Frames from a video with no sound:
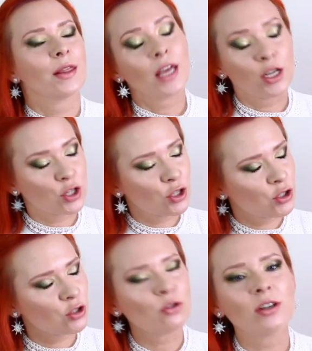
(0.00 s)
they
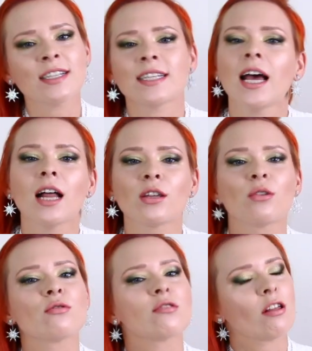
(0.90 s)
sure as hell
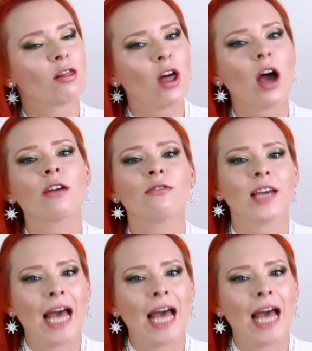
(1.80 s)
use a lot of